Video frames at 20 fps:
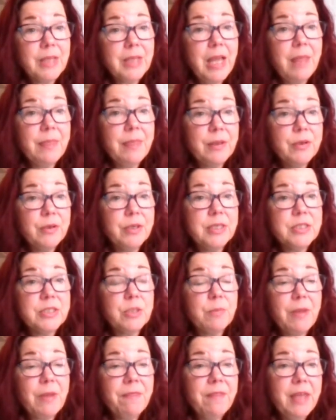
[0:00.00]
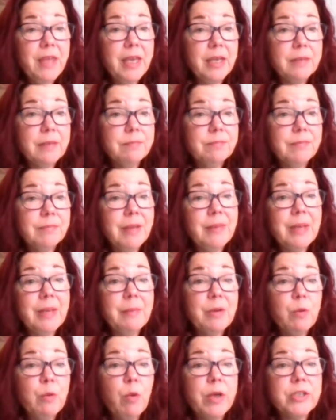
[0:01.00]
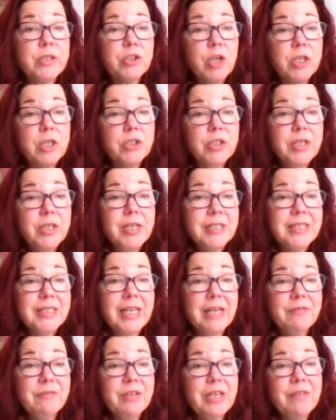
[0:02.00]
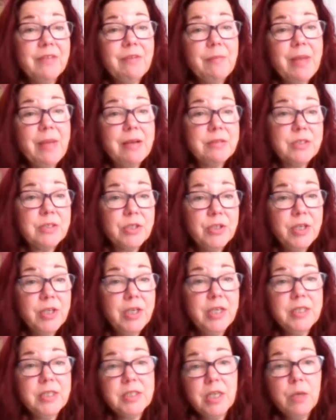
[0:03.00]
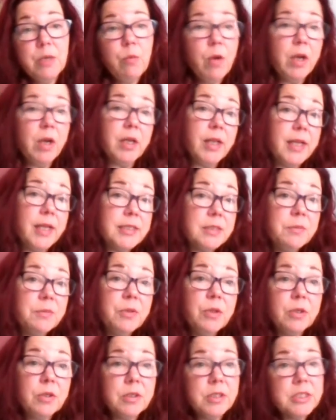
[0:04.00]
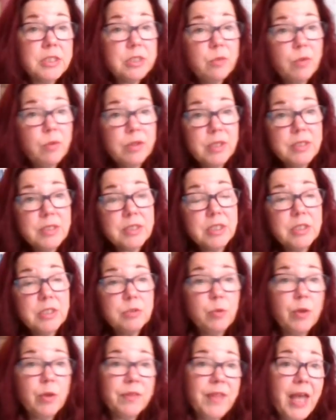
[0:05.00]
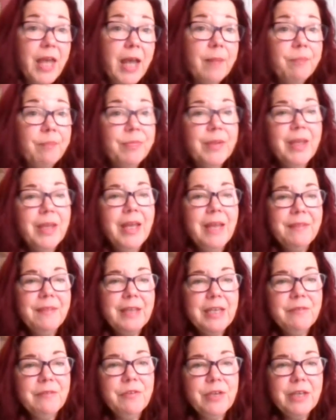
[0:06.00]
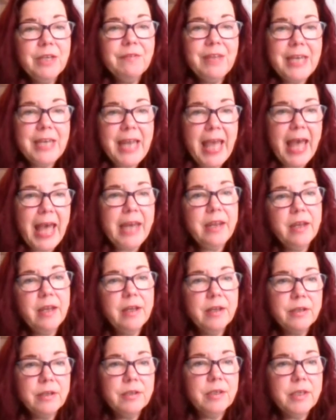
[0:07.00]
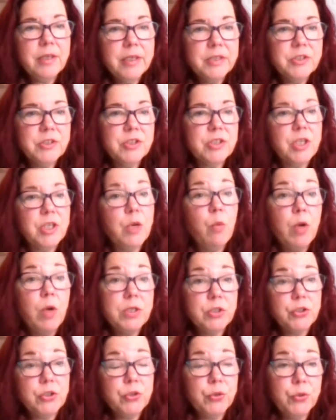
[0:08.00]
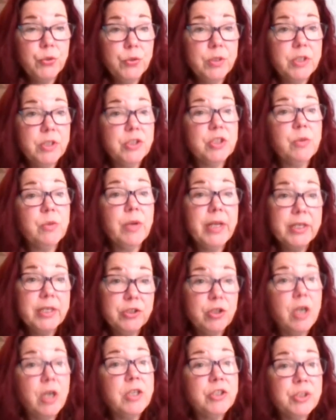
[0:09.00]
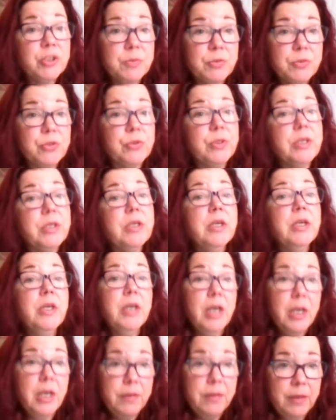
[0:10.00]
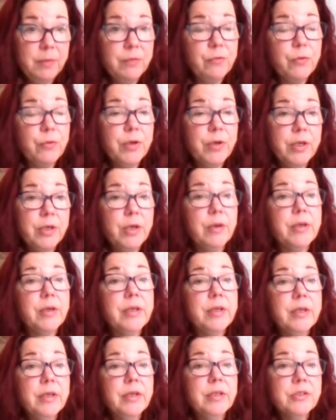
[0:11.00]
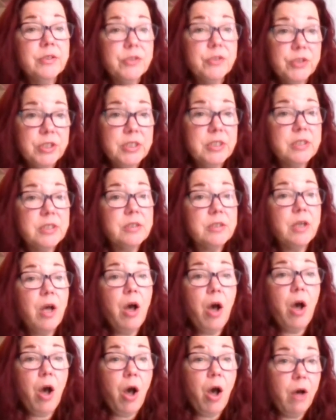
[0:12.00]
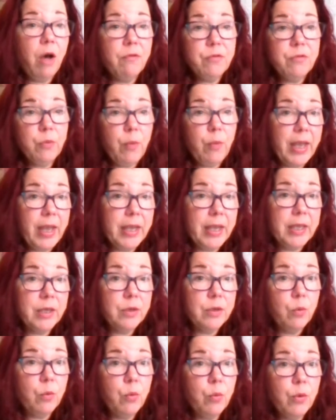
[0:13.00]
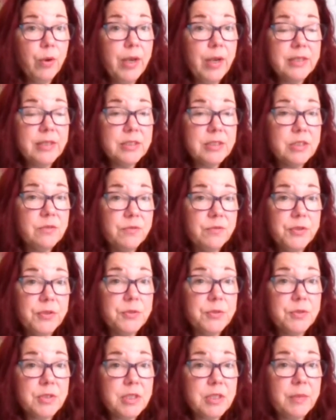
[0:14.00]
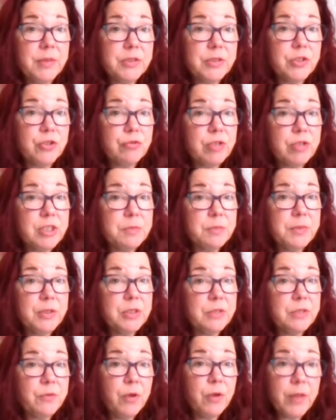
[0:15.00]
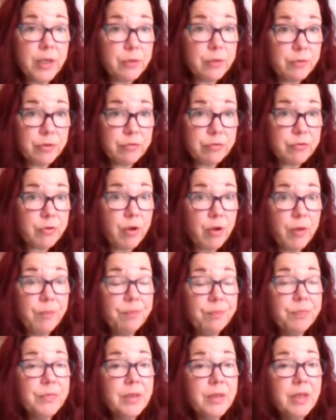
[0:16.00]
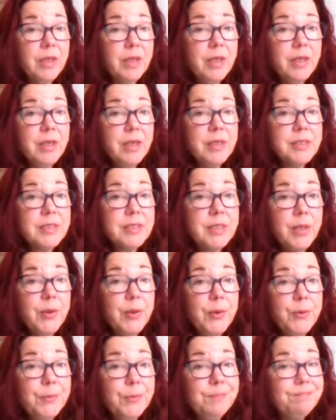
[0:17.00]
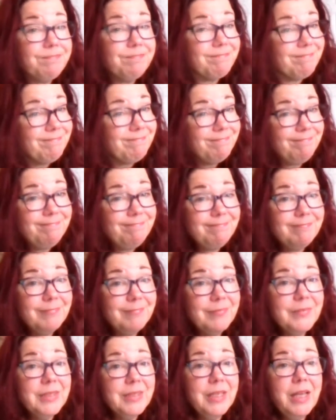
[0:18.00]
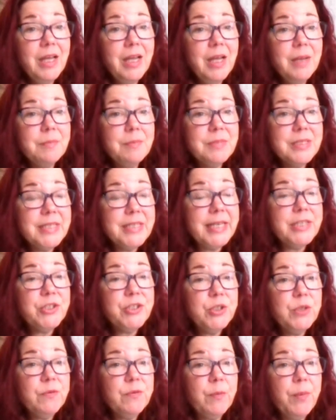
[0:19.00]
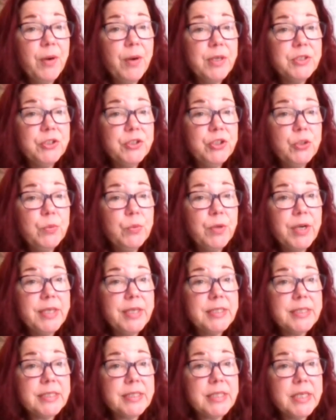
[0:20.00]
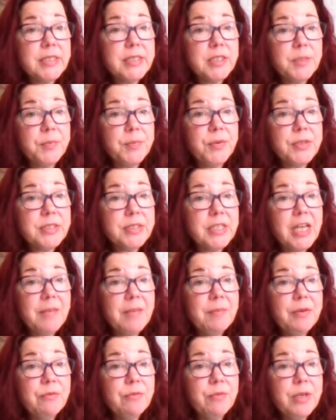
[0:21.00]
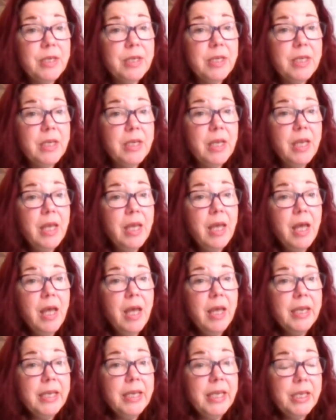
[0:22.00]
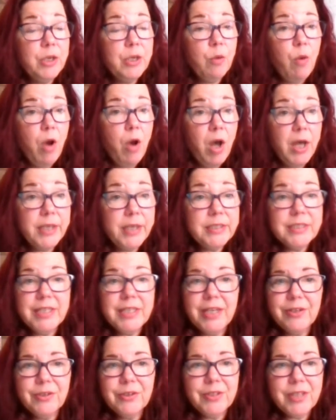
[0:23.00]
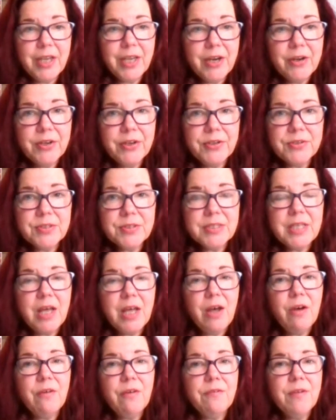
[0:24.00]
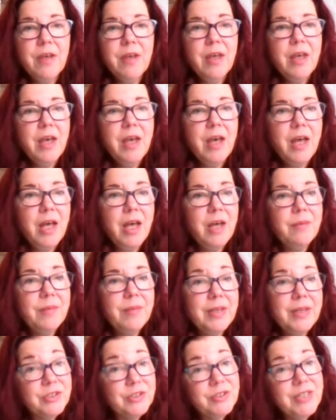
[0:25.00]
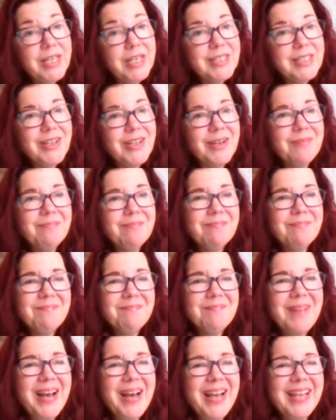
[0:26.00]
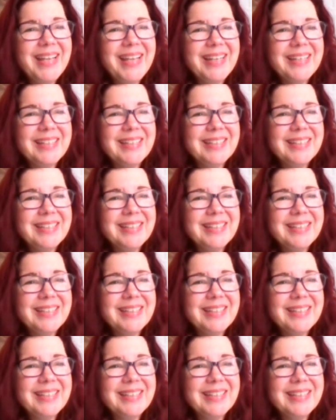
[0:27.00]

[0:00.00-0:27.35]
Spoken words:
And the cookies are my thing. And then I'm going to want a chocolate. It's like if you give a mouse a cookie, he's going to want a glass of milk, and he's going to want this, and he's going to want that. I think if you give a Nana a cookie, she's going to want 2, and then she's going to add chocolate chips to it. And then before you know it, she's off the wagon or has severe stomach distress because of all that erythritol. So stay tuned for part 2, where I discuss the books that I've been reading. Keto on, take good care of yourself. Until next time, bye.